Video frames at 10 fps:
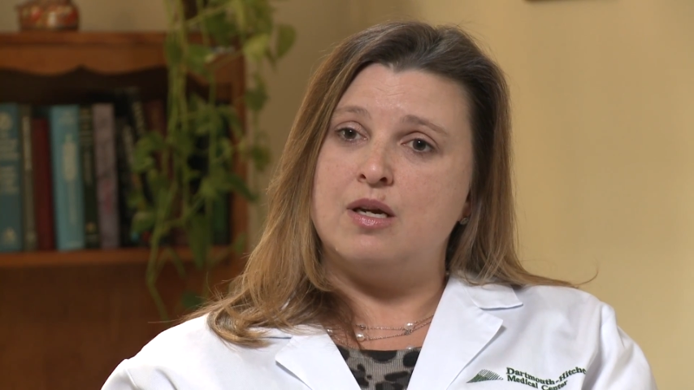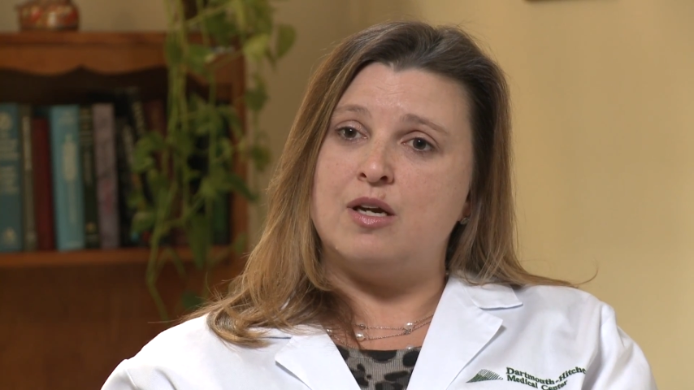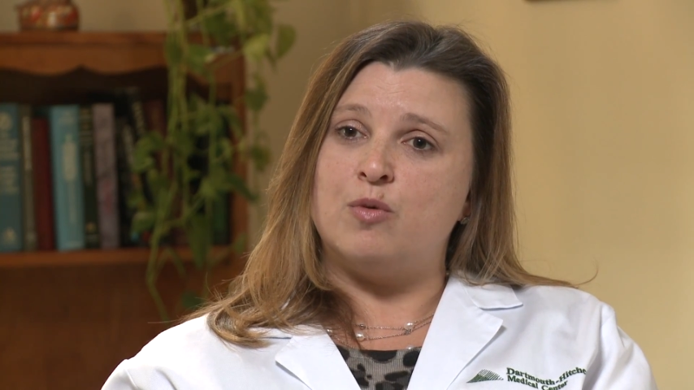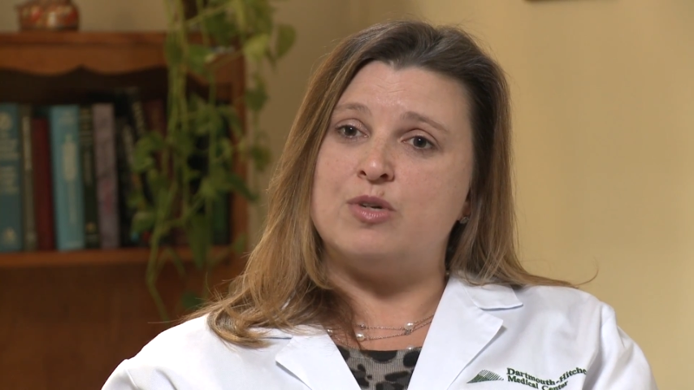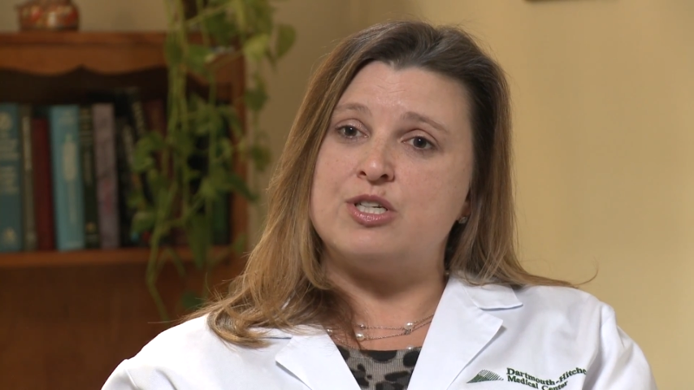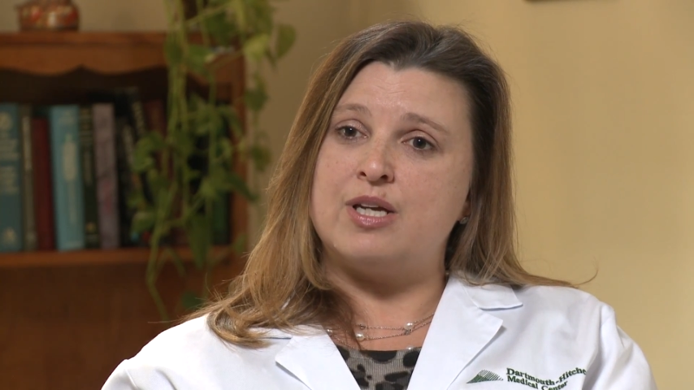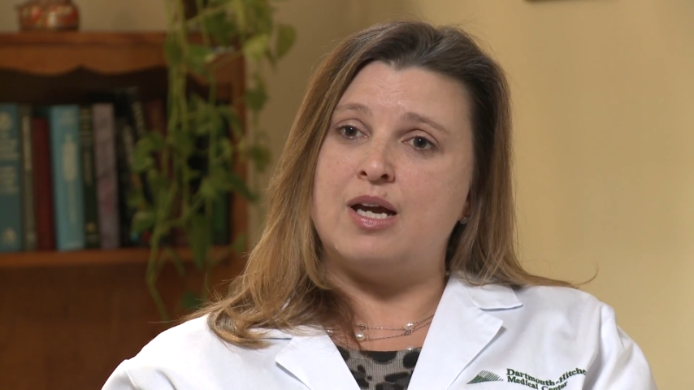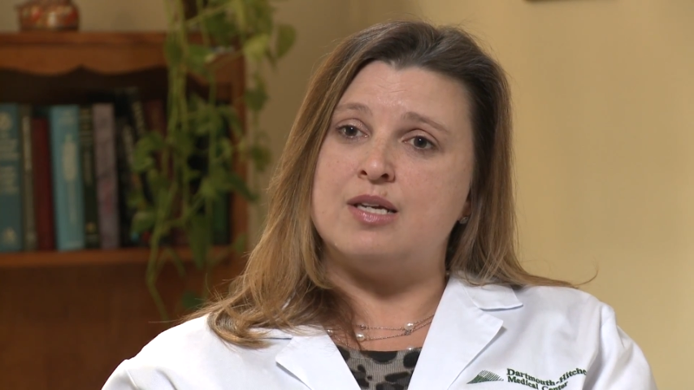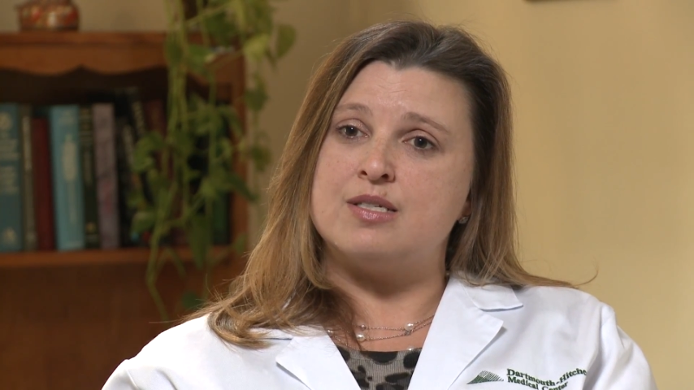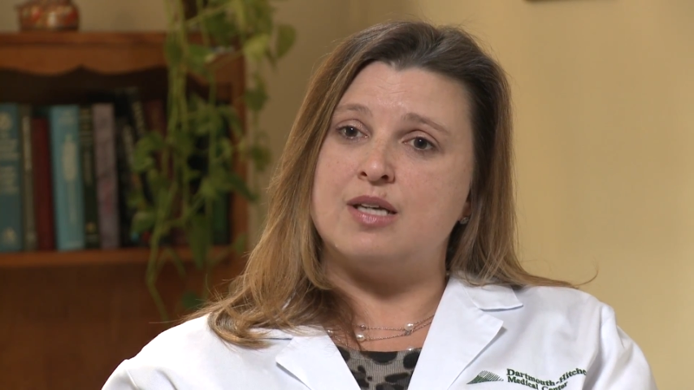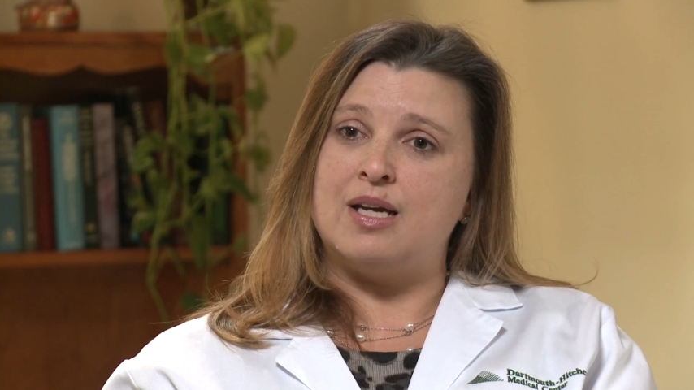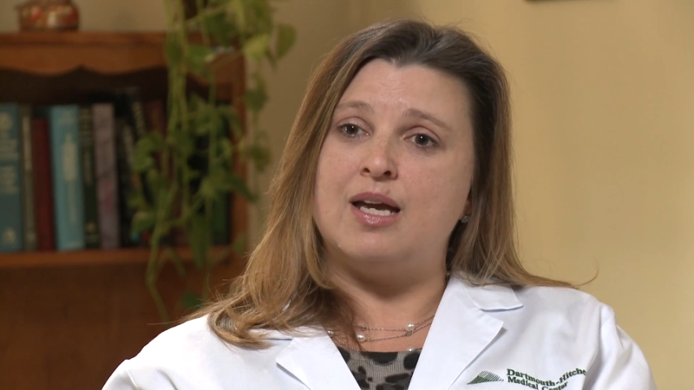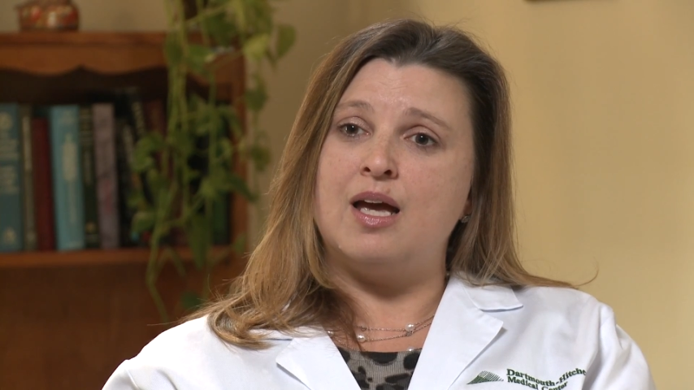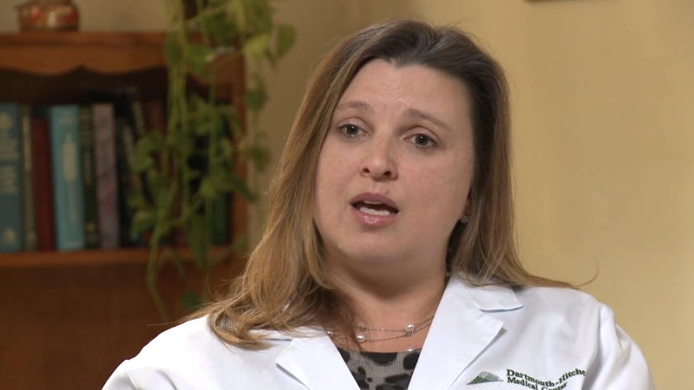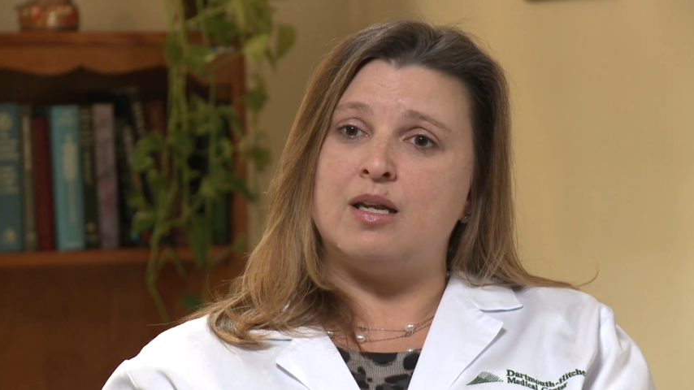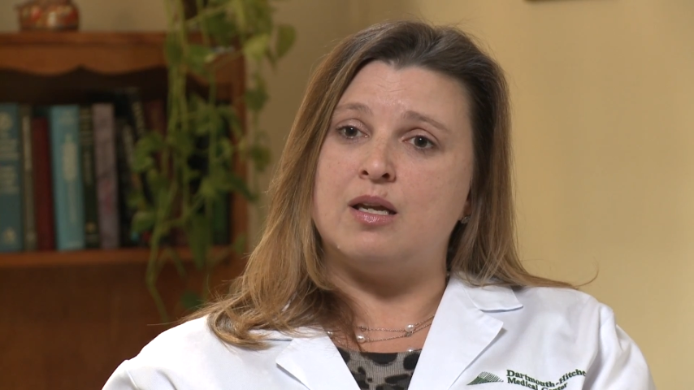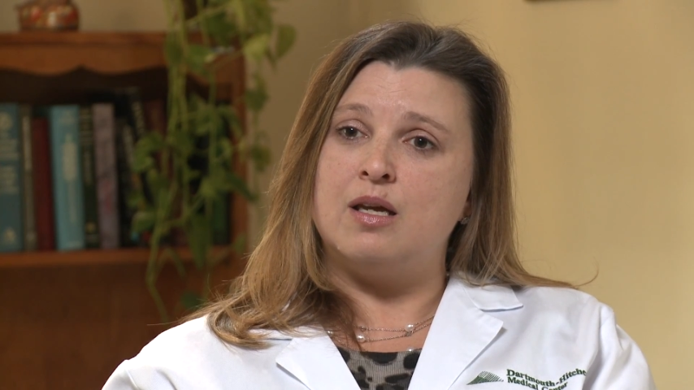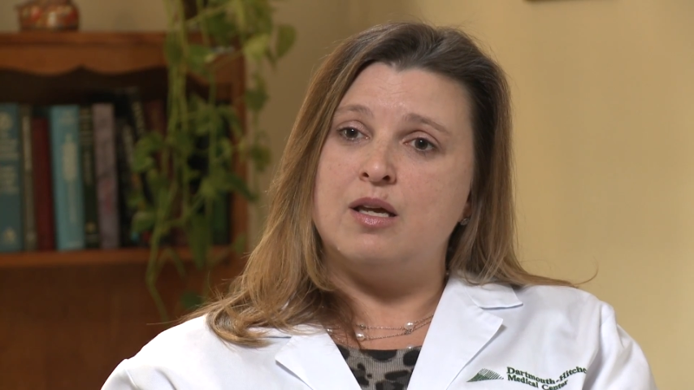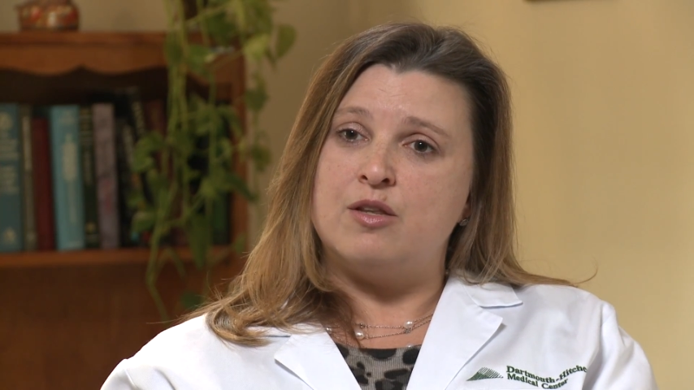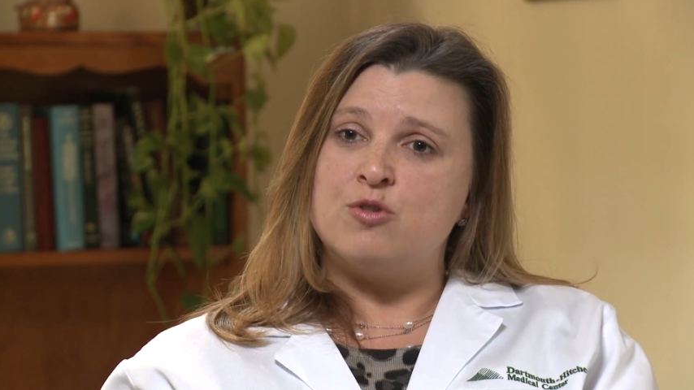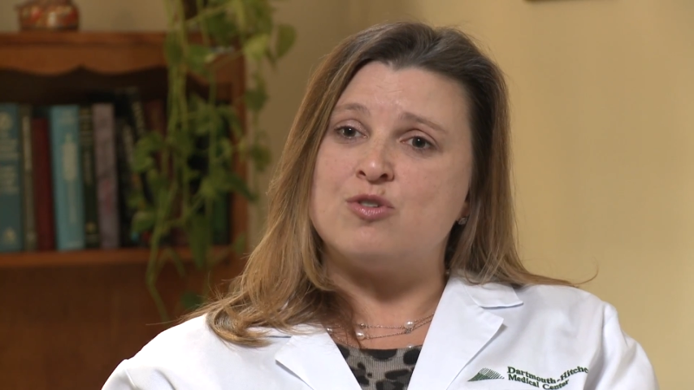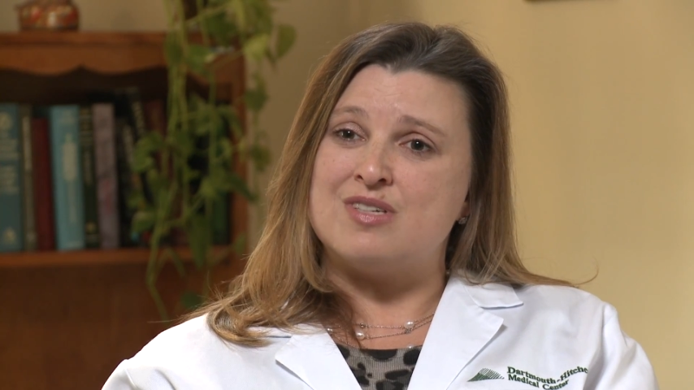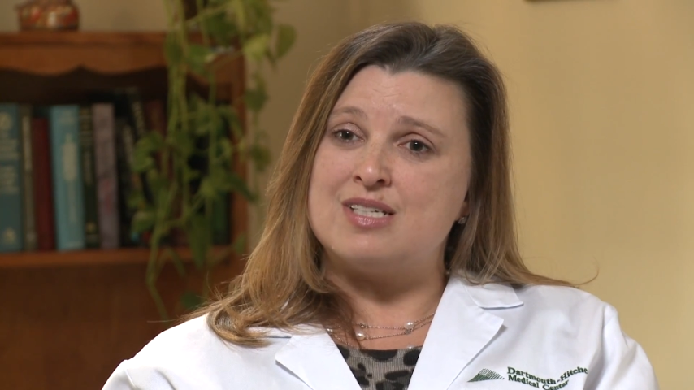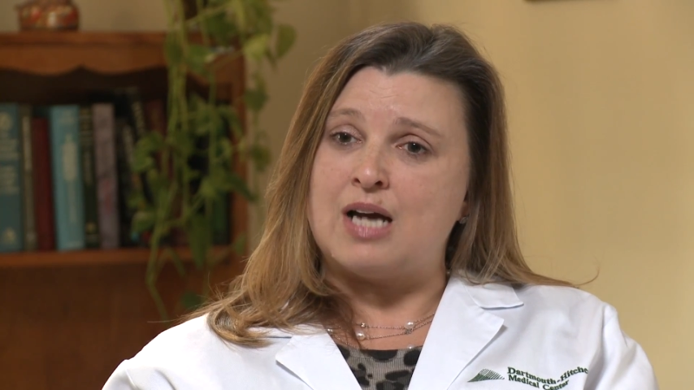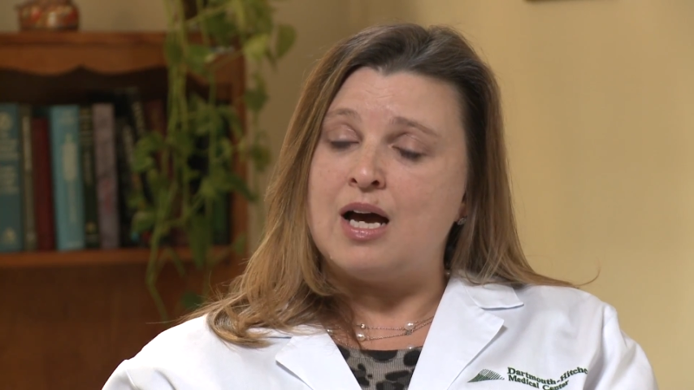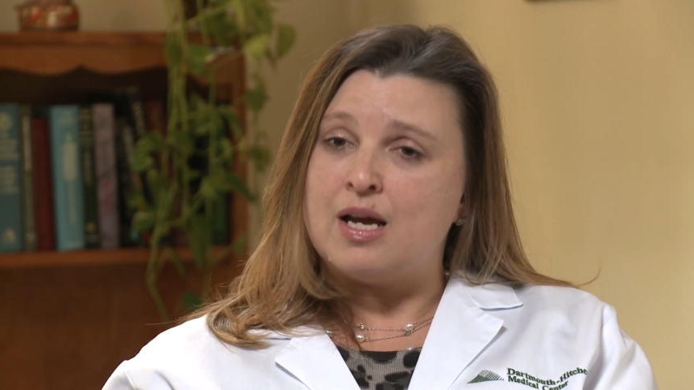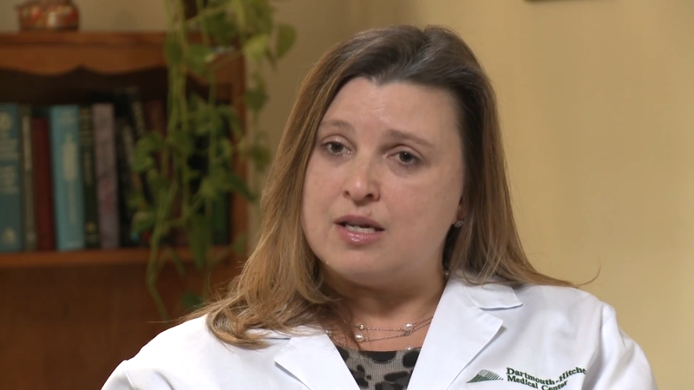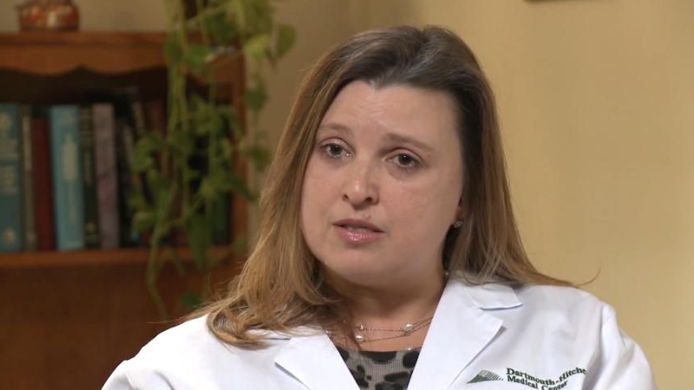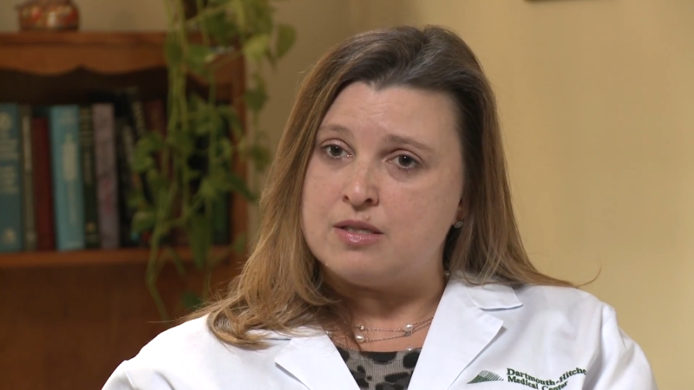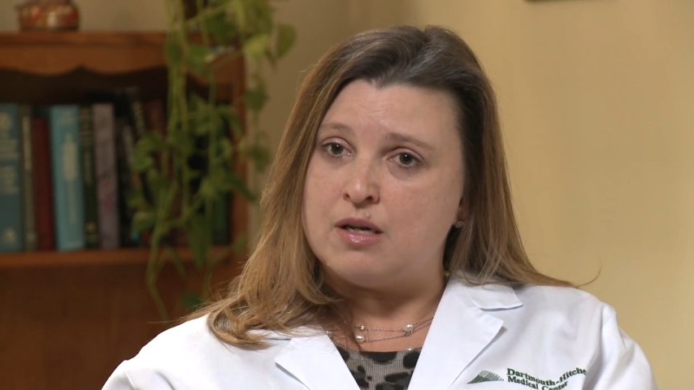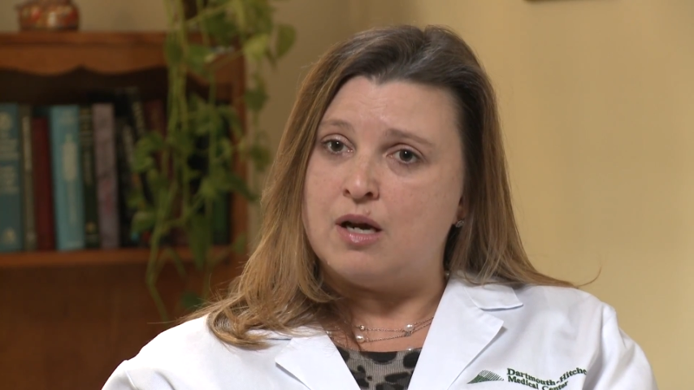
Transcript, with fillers: in which case, again, those are signs that